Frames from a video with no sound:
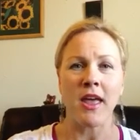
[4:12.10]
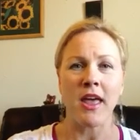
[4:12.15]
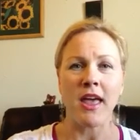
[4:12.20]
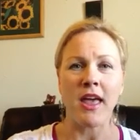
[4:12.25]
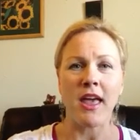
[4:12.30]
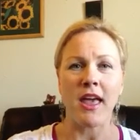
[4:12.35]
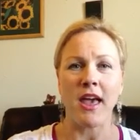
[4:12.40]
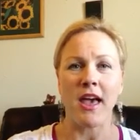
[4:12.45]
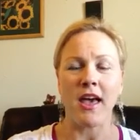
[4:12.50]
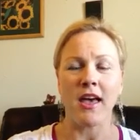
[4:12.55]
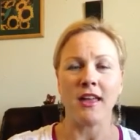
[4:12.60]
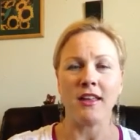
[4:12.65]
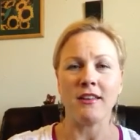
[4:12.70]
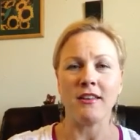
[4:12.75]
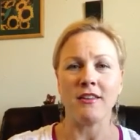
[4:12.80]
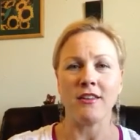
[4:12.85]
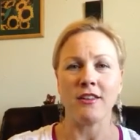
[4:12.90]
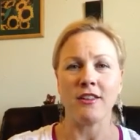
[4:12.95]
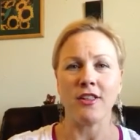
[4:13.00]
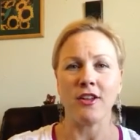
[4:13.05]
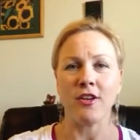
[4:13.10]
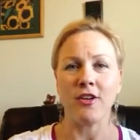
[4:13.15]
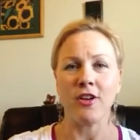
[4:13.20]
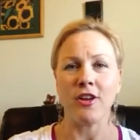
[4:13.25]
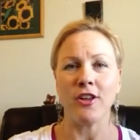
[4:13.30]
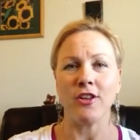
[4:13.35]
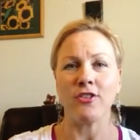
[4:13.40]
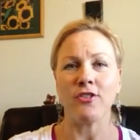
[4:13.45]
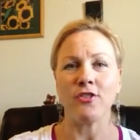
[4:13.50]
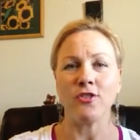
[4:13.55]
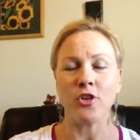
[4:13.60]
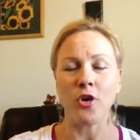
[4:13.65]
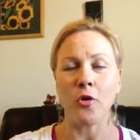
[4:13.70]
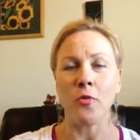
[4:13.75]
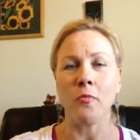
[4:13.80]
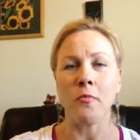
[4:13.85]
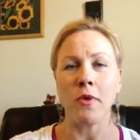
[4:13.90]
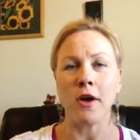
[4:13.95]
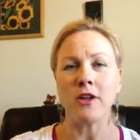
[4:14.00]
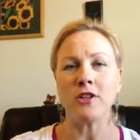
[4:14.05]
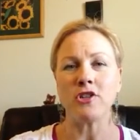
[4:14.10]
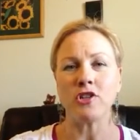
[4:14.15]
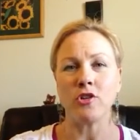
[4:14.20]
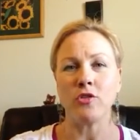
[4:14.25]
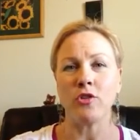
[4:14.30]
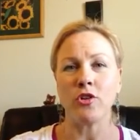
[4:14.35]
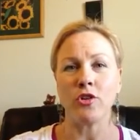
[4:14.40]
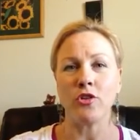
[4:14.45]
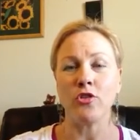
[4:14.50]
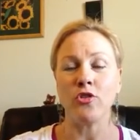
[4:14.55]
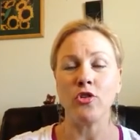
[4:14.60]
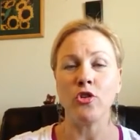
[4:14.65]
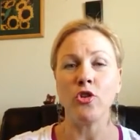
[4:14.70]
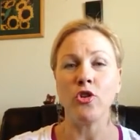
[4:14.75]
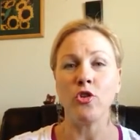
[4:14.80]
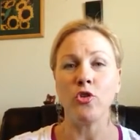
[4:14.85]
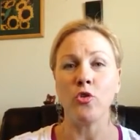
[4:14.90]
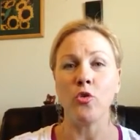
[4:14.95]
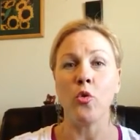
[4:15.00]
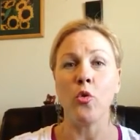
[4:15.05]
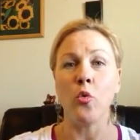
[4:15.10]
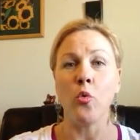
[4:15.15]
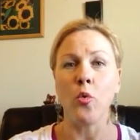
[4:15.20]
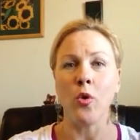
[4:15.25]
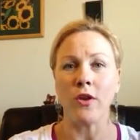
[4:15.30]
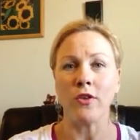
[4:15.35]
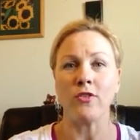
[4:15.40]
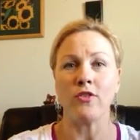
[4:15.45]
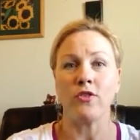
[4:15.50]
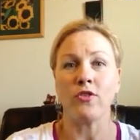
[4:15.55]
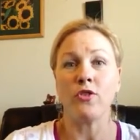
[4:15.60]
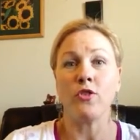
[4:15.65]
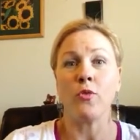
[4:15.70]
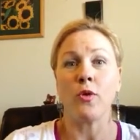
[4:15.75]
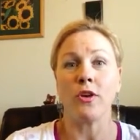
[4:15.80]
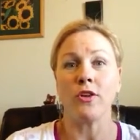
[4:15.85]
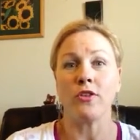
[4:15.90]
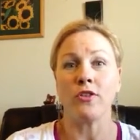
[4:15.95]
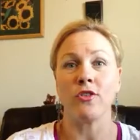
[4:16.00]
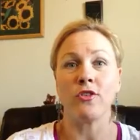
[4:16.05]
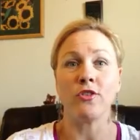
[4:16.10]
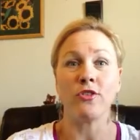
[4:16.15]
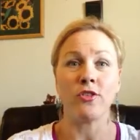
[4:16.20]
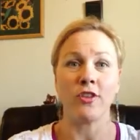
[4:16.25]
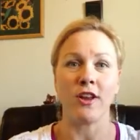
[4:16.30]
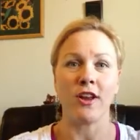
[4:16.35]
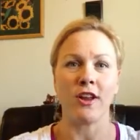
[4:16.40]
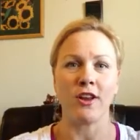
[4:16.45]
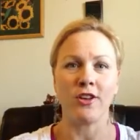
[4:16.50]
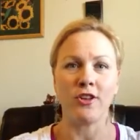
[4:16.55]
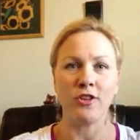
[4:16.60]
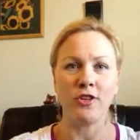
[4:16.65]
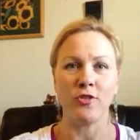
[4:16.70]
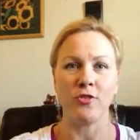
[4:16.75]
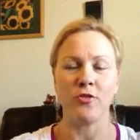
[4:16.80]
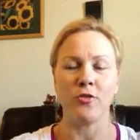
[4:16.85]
And there is so much you can do once you understand